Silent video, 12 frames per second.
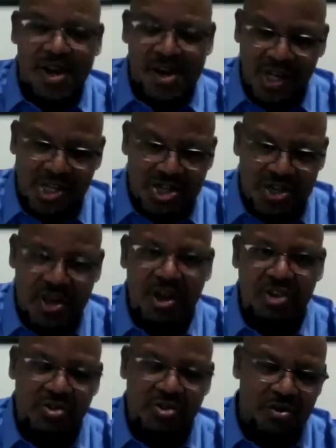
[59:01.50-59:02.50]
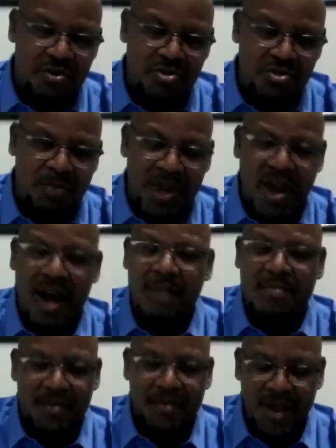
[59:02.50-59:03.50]
reach, you pick
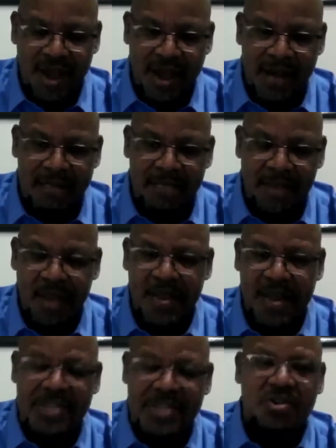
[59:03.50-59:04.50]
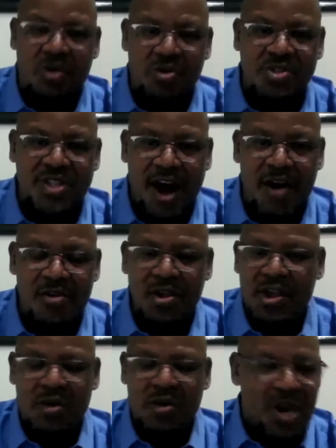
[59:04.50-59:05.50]
up, and then as it goes down,
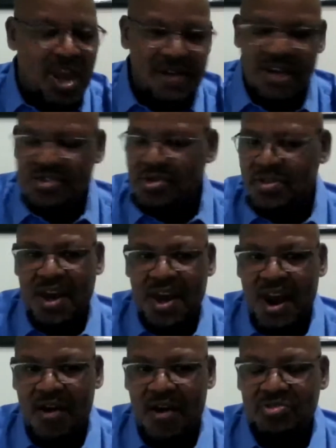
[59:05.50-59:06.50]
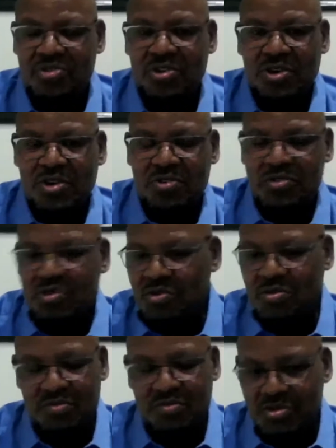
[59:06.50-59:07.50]
whatever is on the ground,
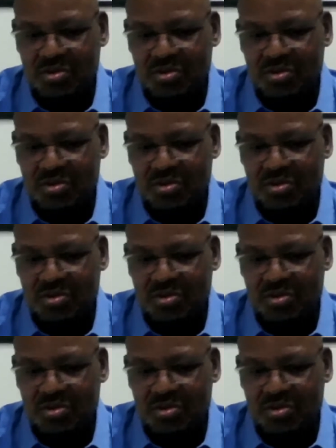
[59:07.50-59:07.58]
you